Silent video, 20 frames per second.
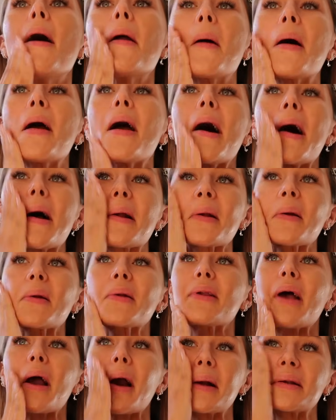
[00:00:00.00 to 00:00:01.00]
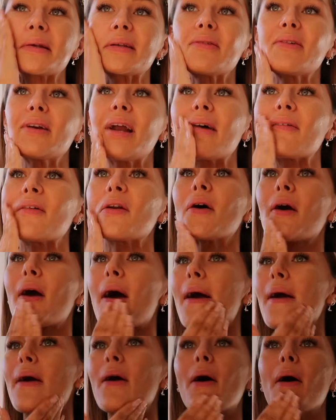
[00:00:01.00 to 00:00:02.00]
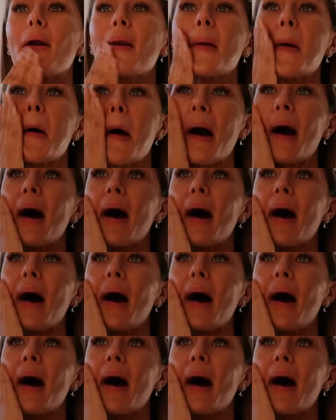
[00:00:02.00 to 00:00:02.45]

Anyway, yeah, as I was saying, I just don't really have a lot going on.